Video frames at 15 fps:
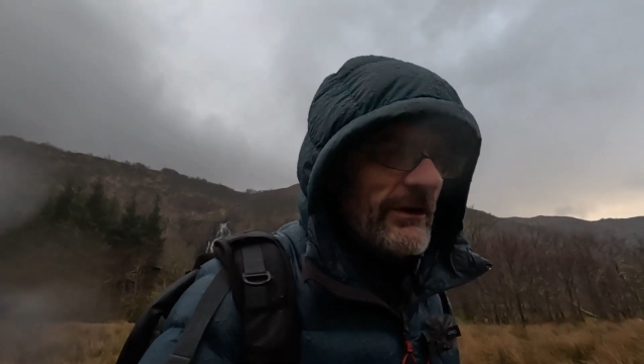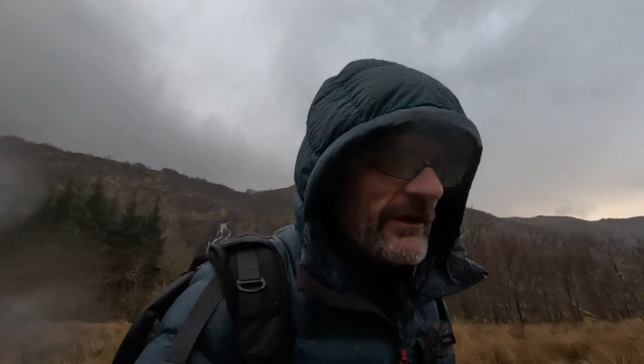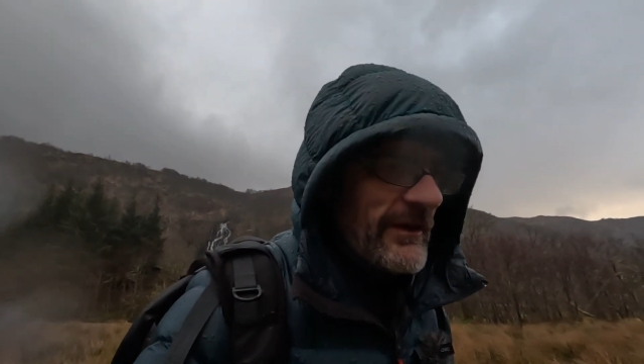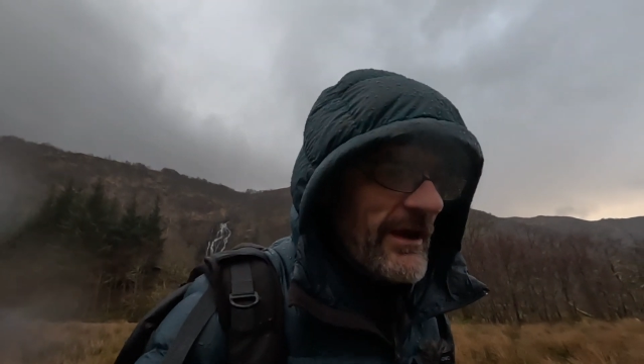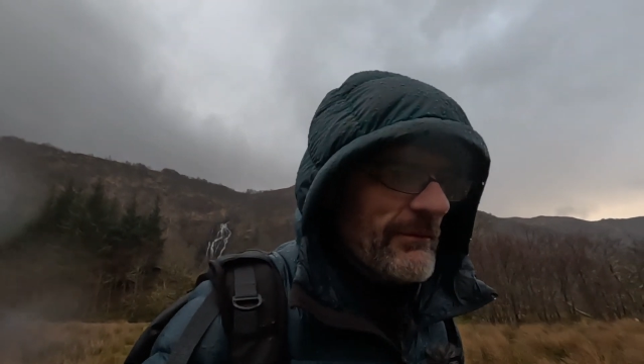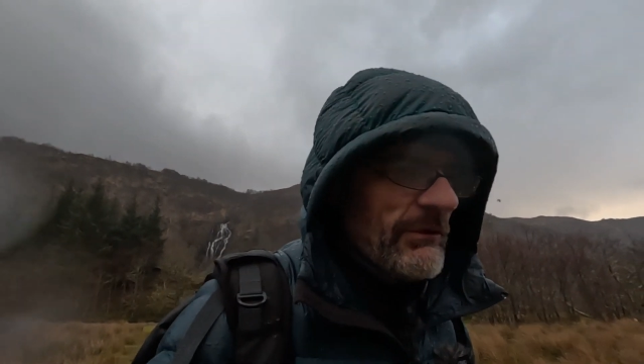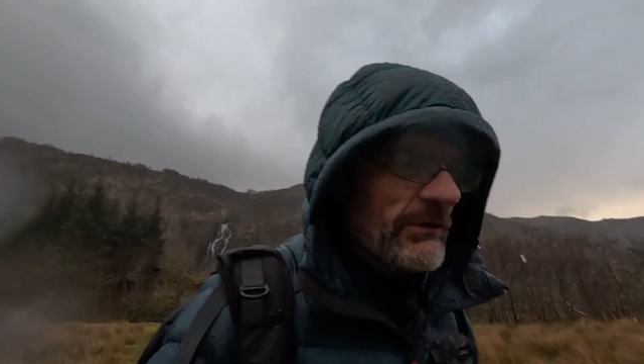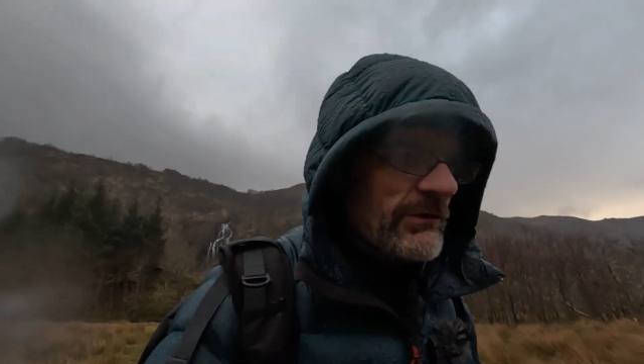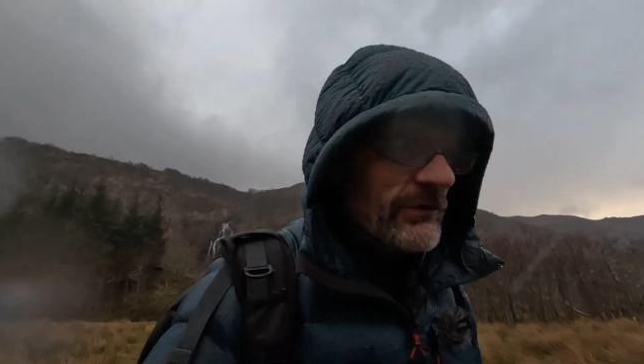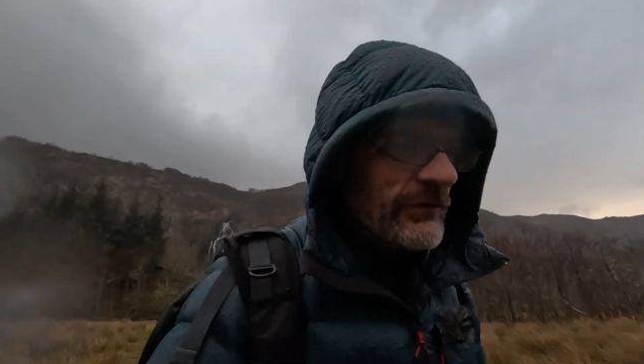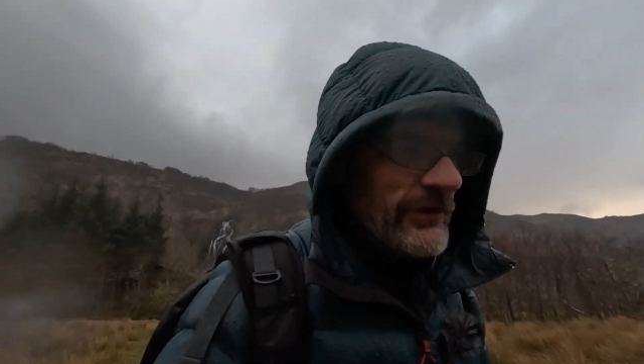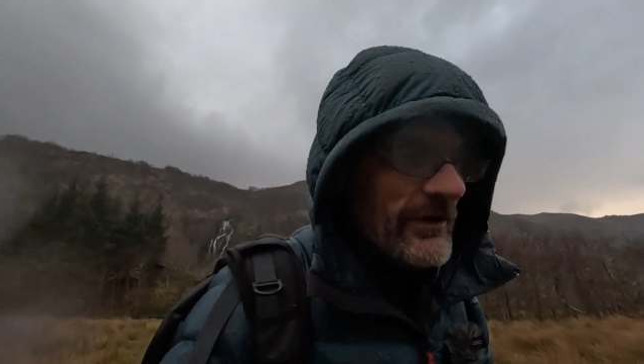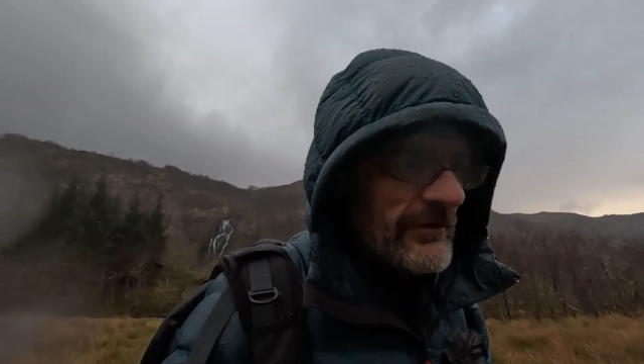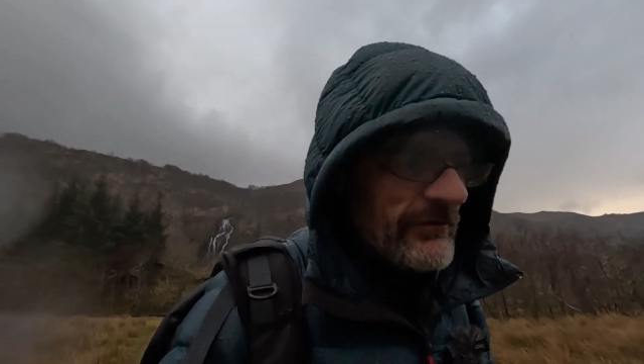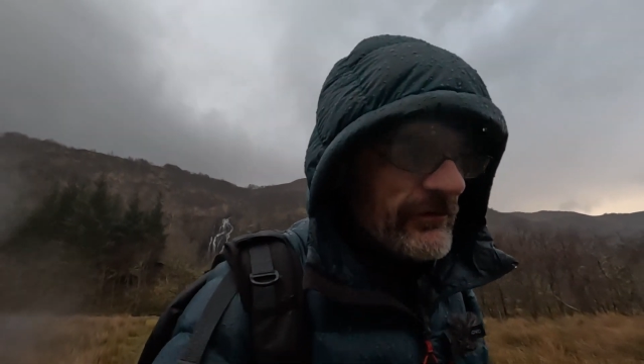at the Applecross
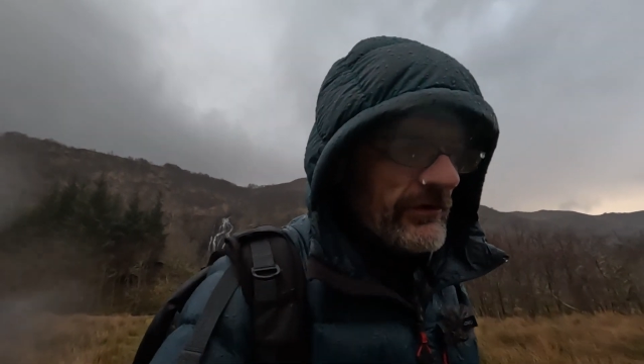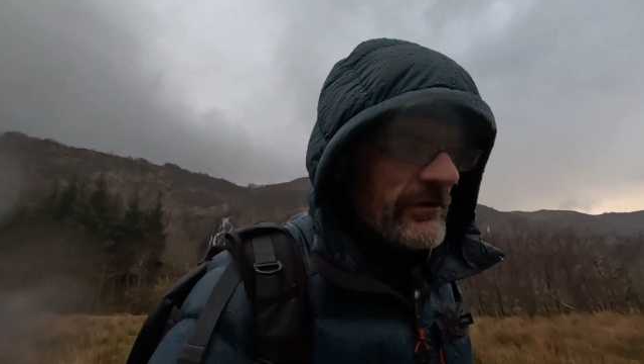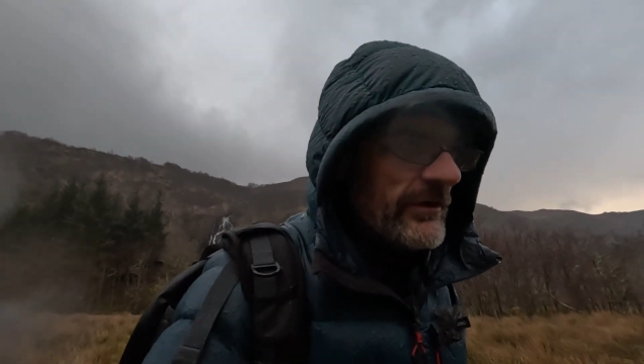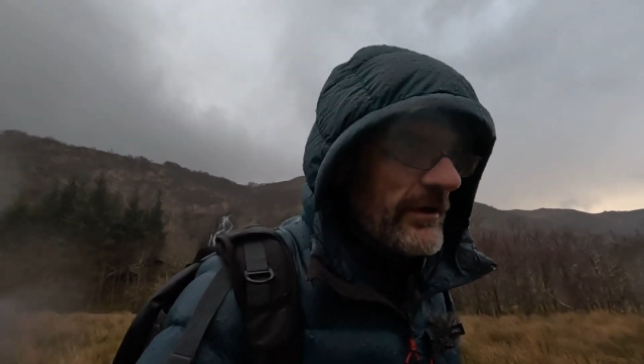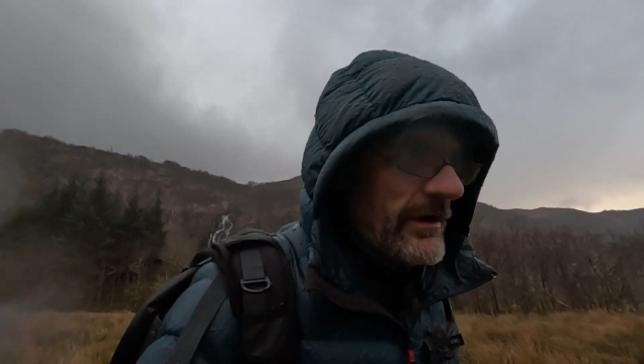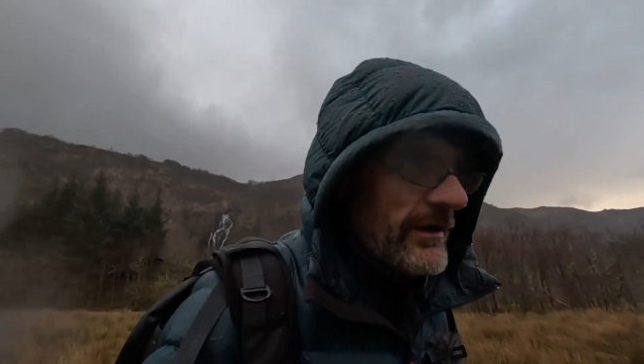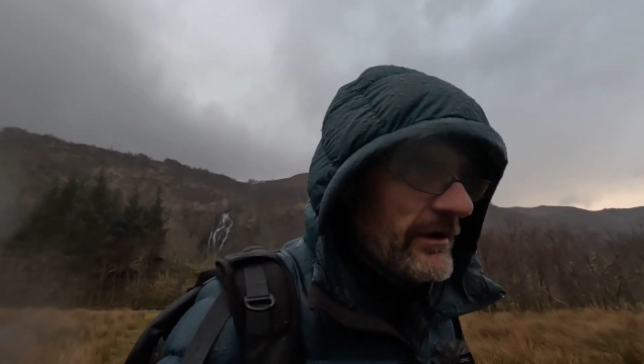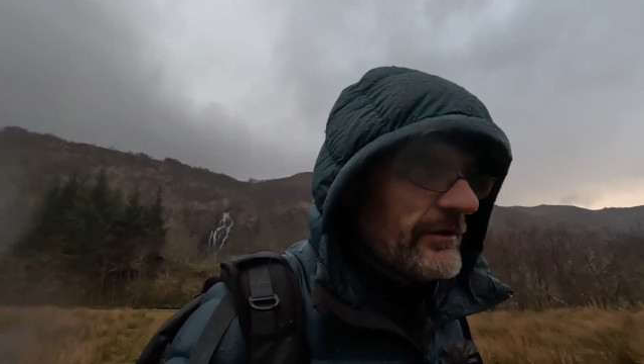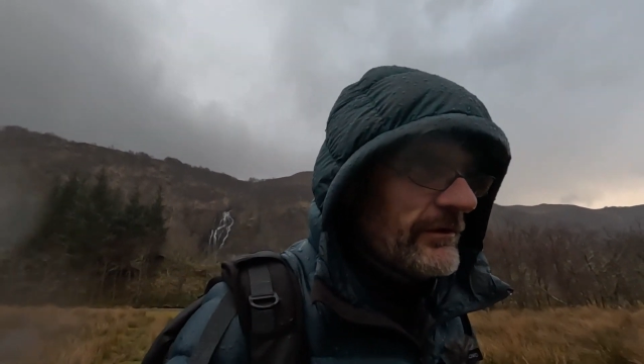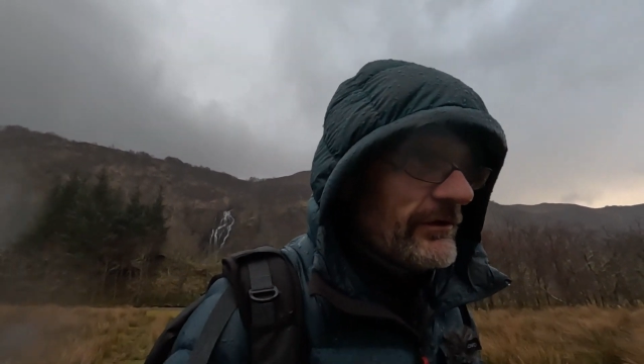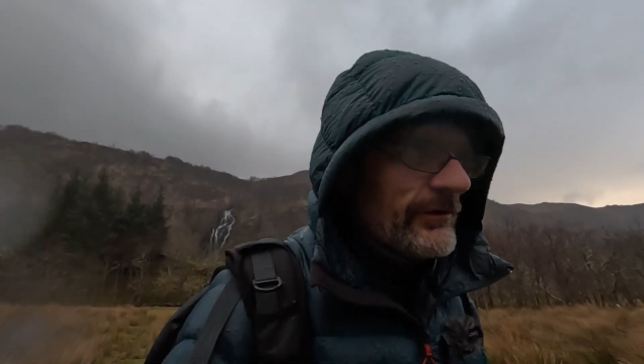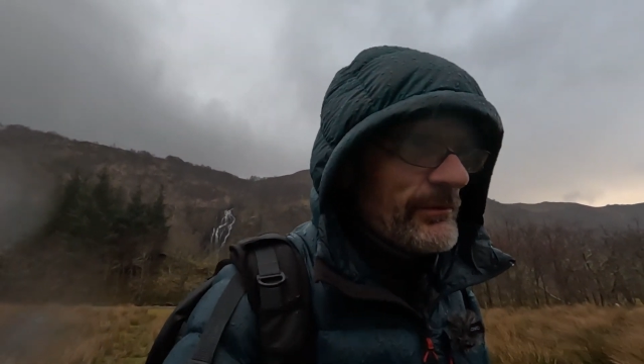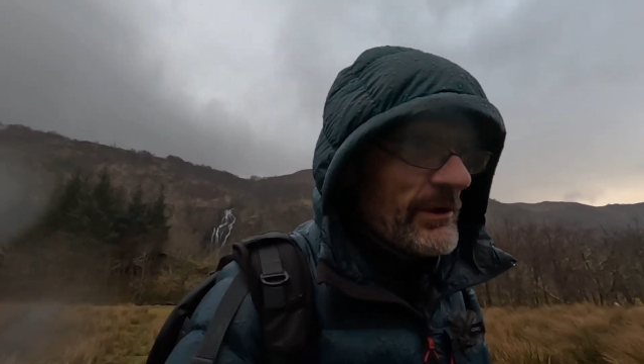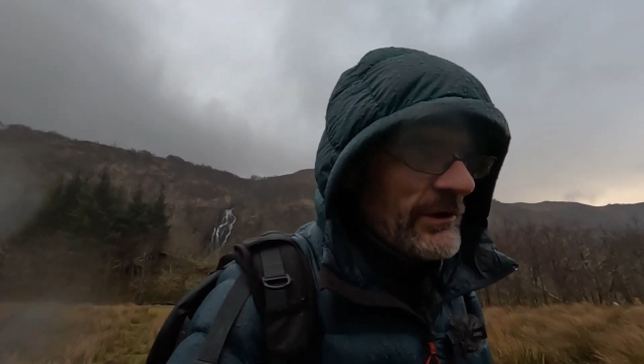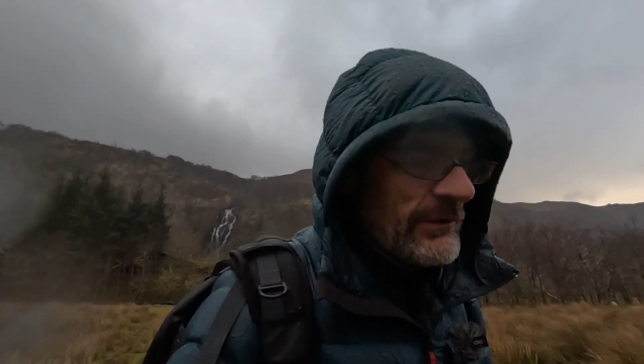Inn for a
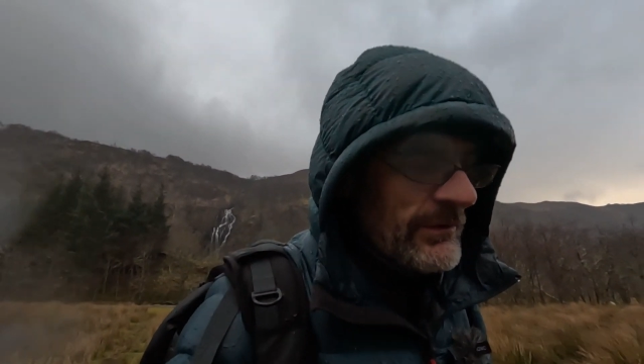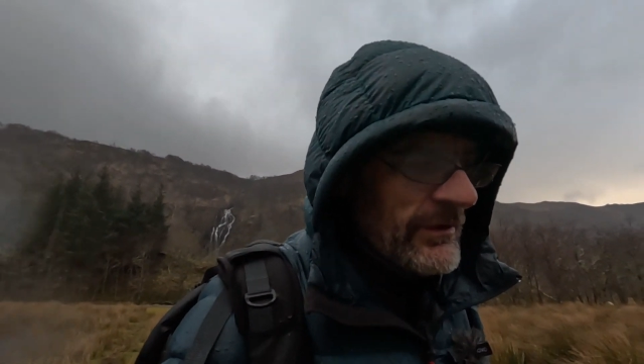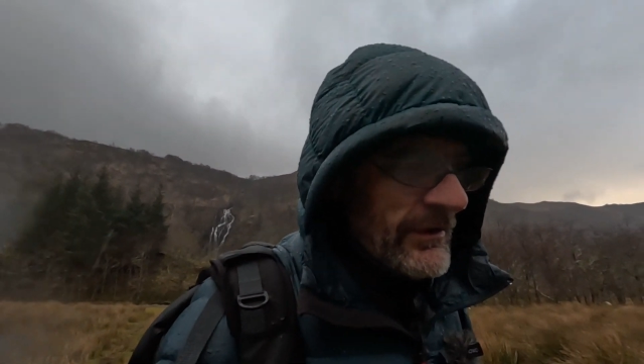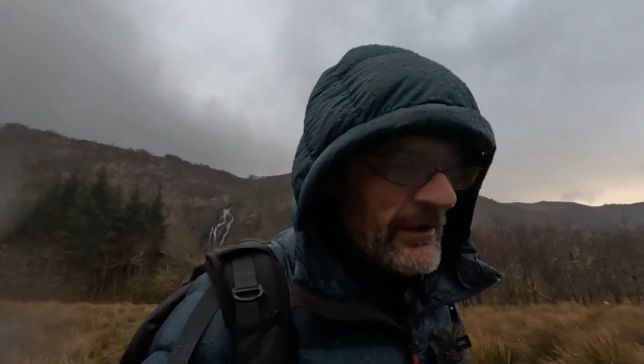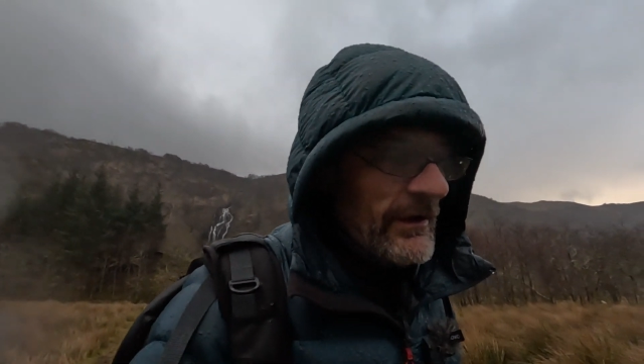nice meal.